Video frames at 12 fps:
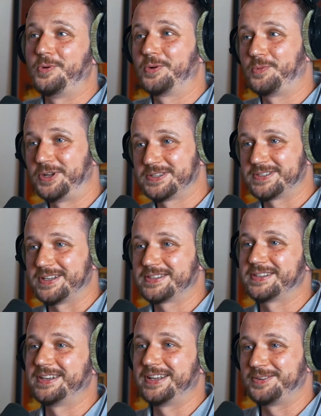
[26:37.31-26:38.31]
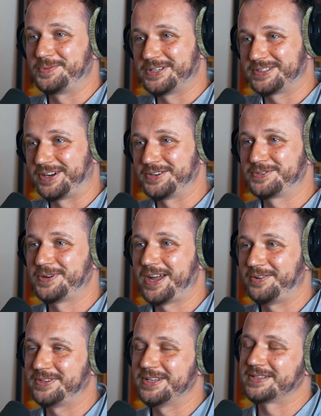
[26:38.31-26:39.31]
one wants us and then we start to
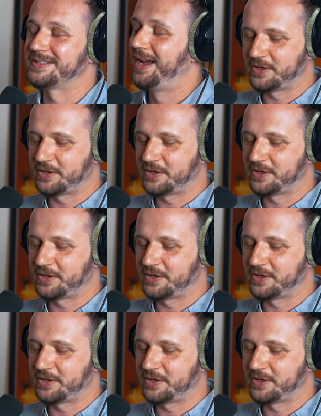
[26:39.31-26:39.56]
have this